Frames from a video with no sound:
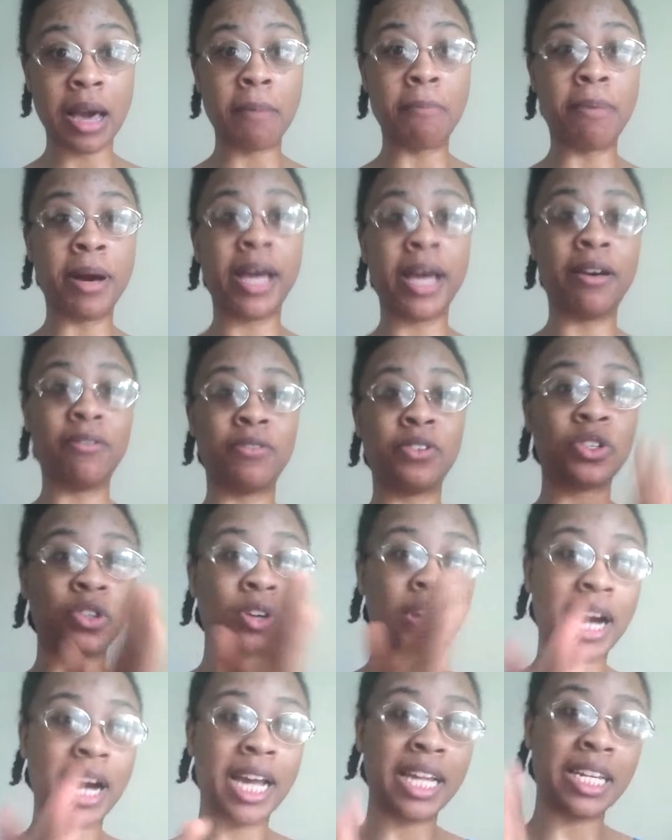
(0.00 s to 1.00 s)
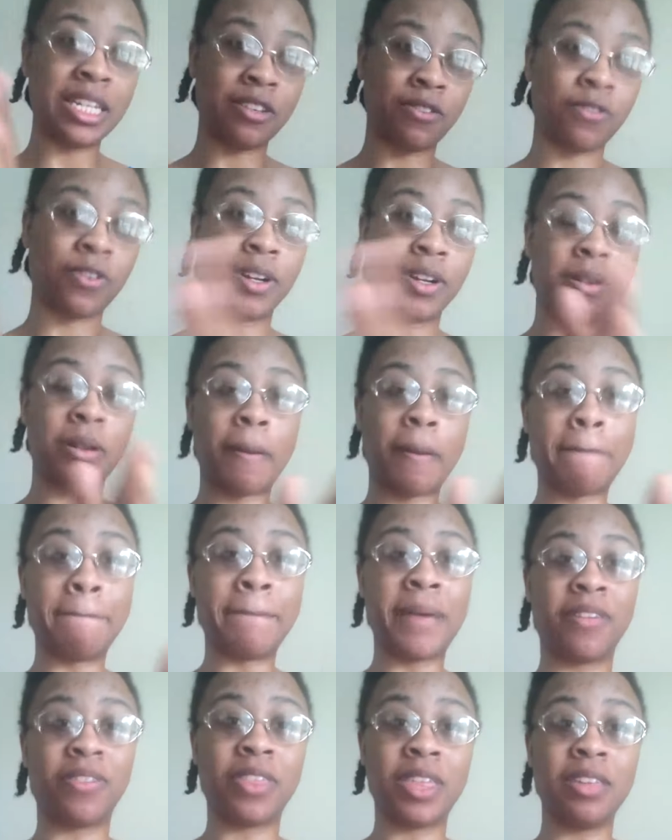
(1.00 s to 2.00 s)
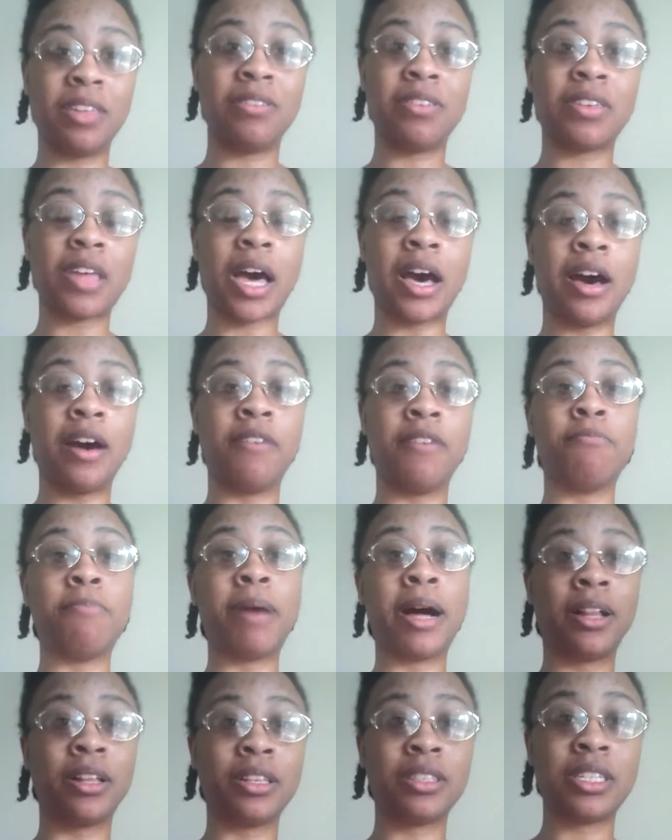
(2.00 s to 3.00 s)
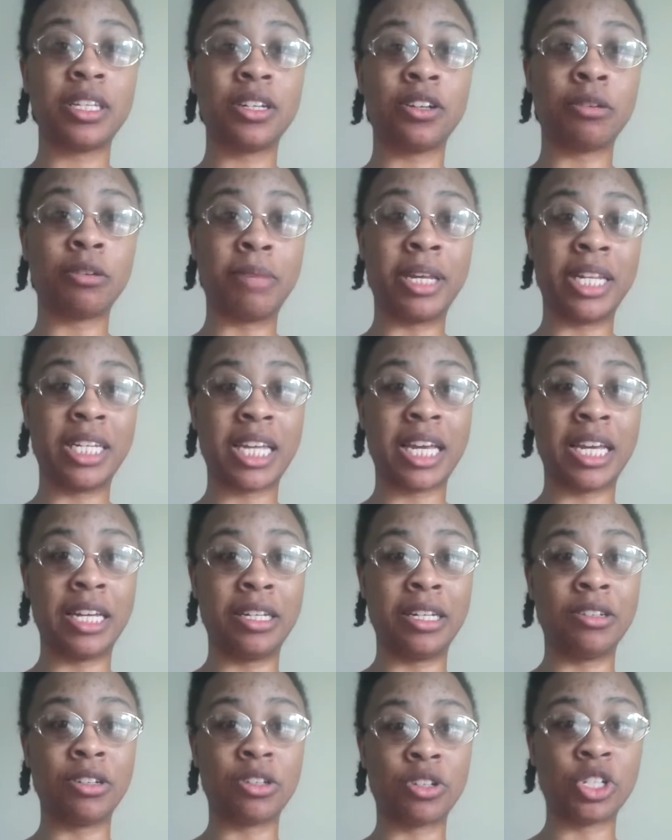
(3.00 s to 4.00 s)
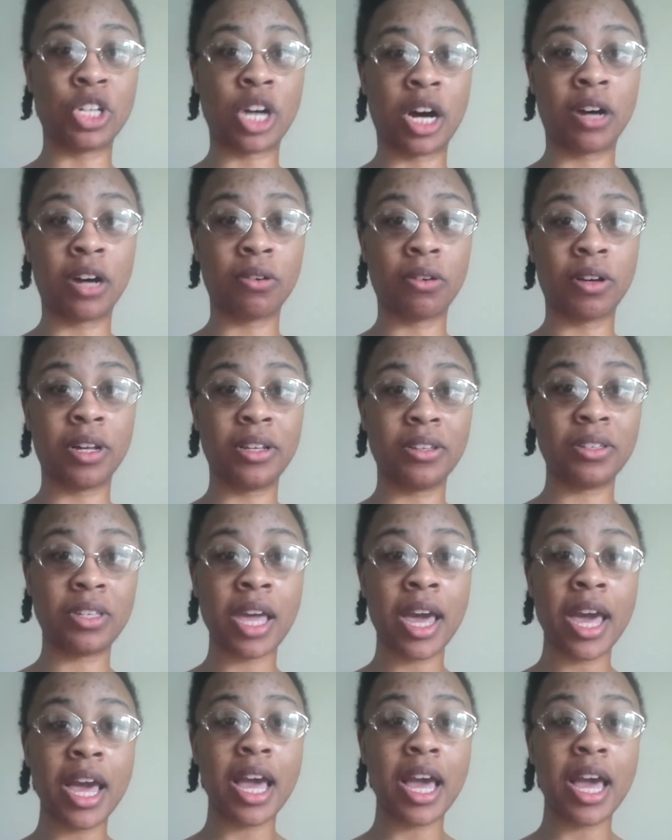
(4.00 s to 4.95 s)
but have tried different methods of balancing or maintaining your chakras